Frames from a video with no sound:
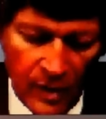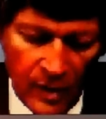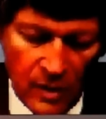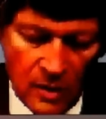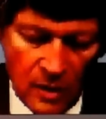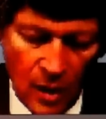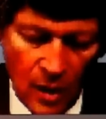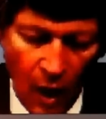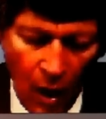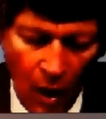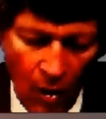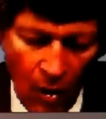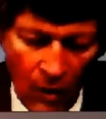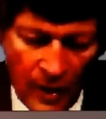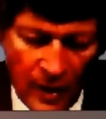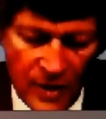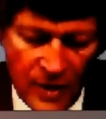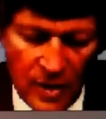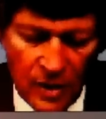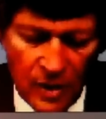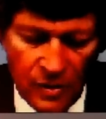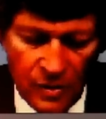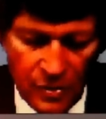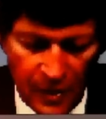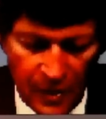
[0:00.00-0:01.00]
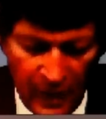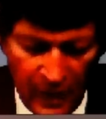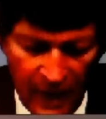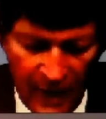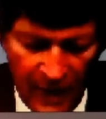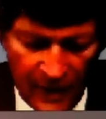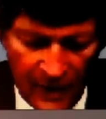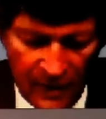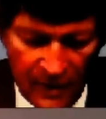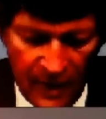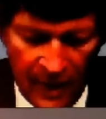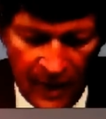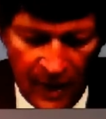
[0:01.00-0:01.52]
there's always a
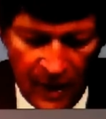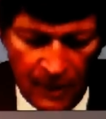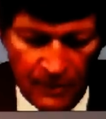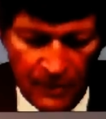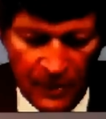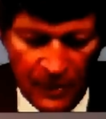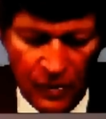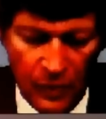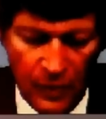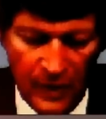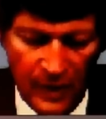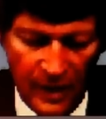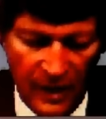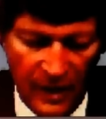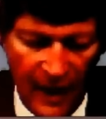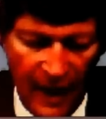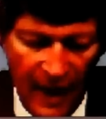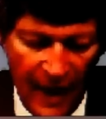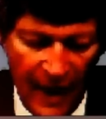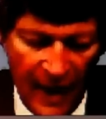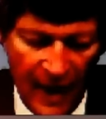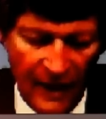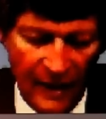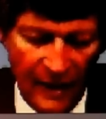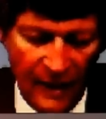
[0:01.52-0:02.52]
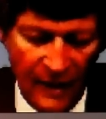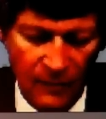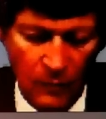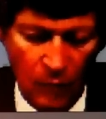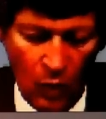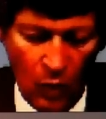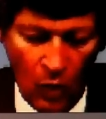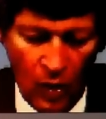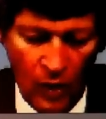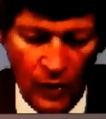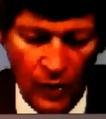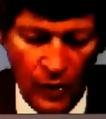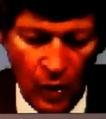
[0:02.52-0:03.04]
trade then between adding
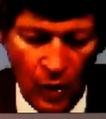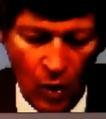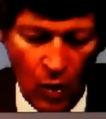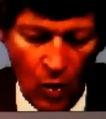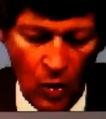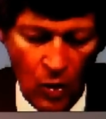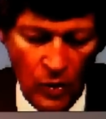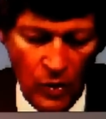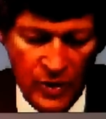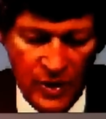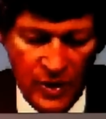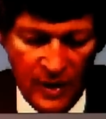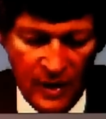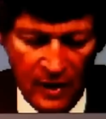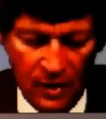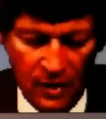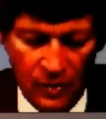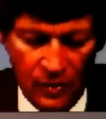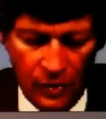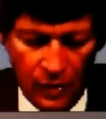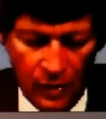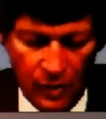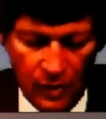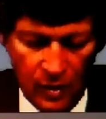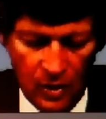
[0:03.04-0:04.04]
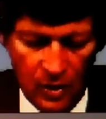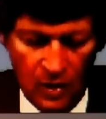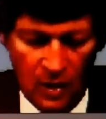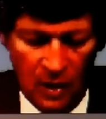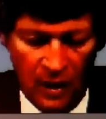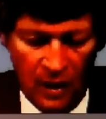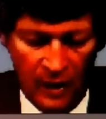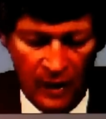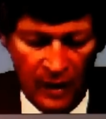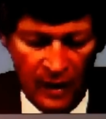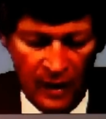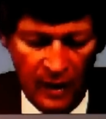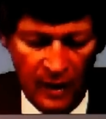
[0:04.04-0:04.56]
more nodes
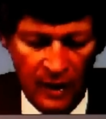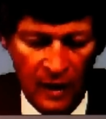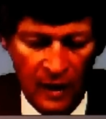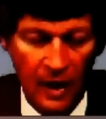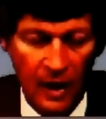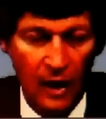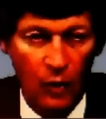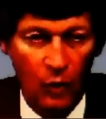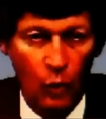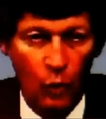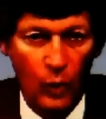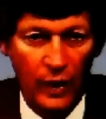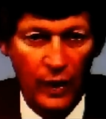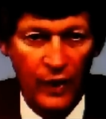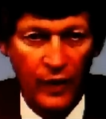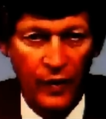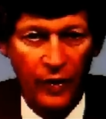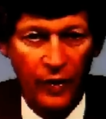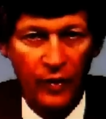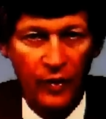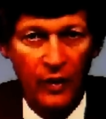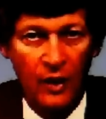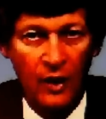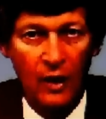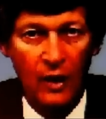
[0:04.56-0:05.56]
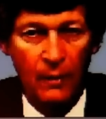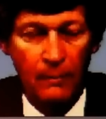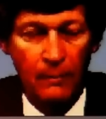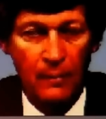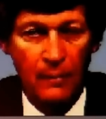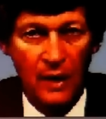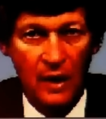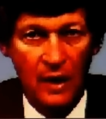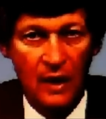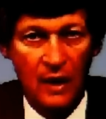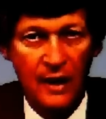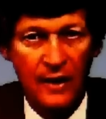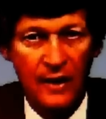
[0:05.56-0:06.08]
internally with
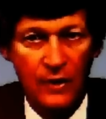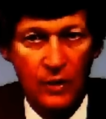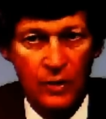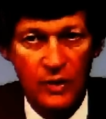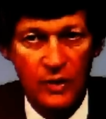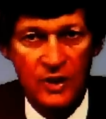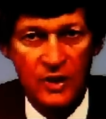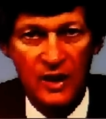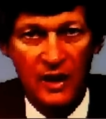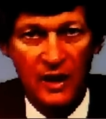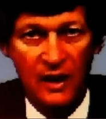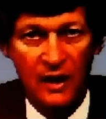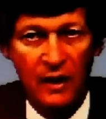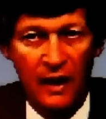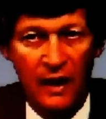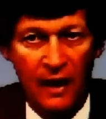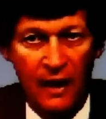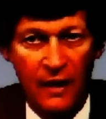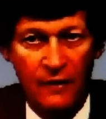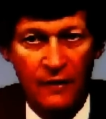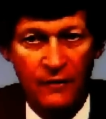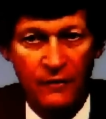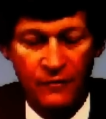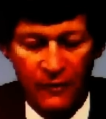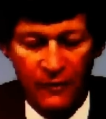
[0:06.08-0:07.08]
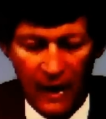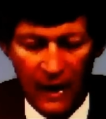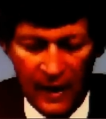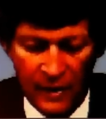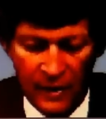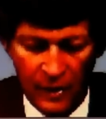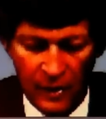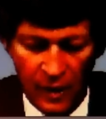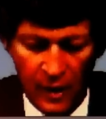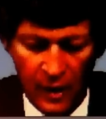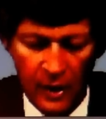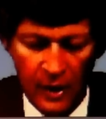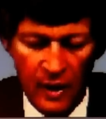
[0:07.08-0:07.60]
merely using a
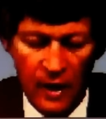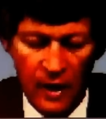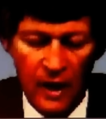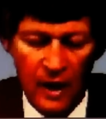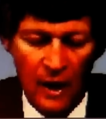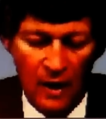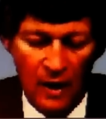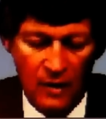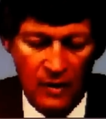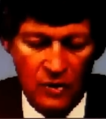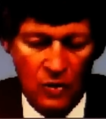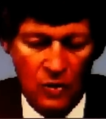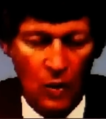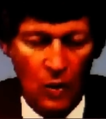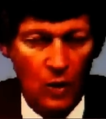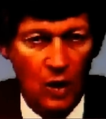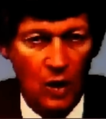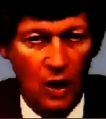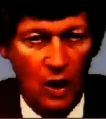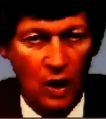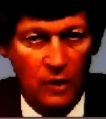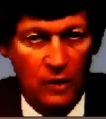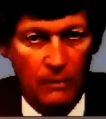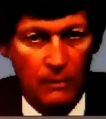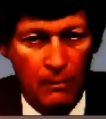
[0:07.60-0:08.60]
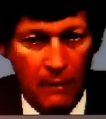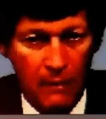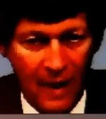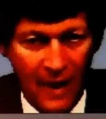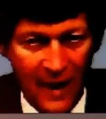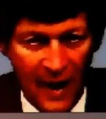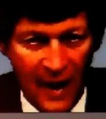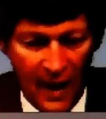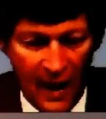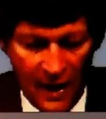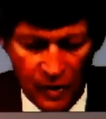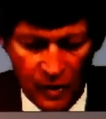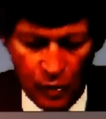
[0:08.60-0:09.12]
finer so-called
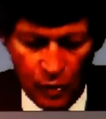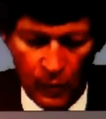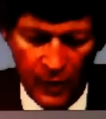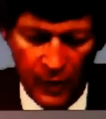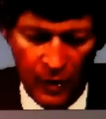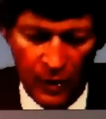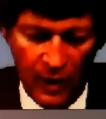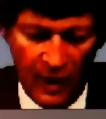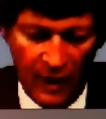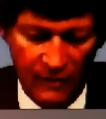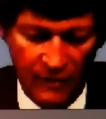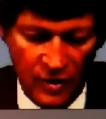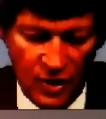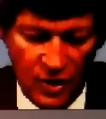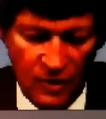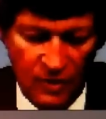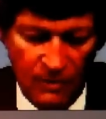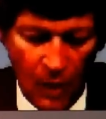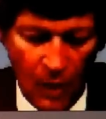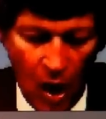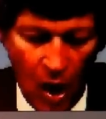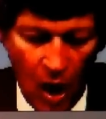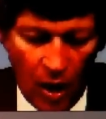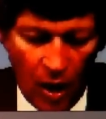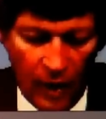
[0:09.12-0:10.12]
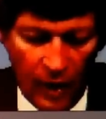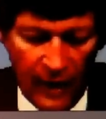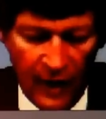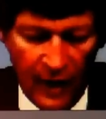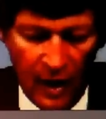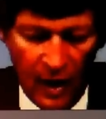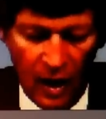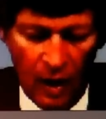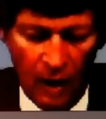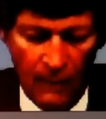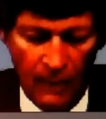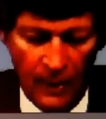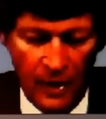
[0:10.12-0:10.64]
mesh where you have smaller
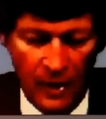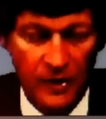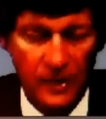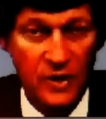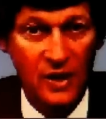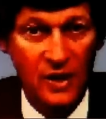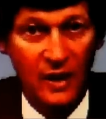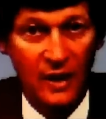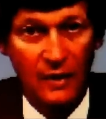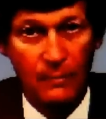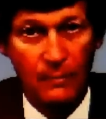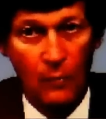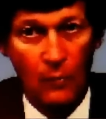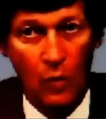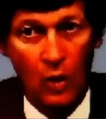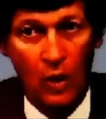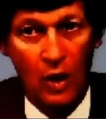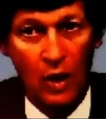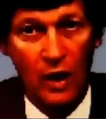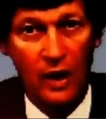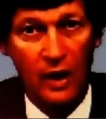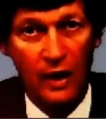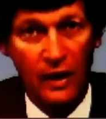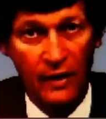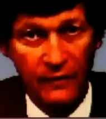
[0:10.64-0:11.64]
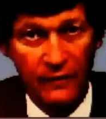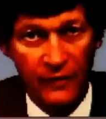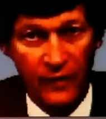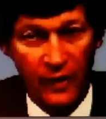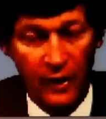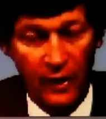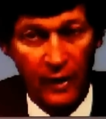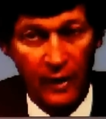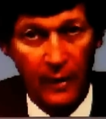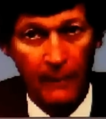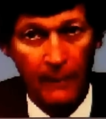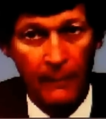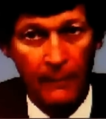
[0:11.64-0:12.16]
elements and more of
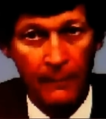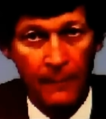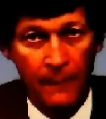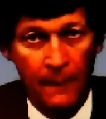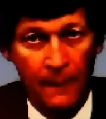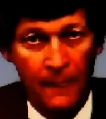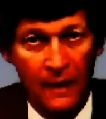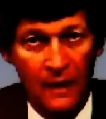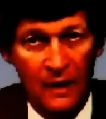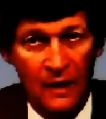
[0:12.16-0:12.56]
them.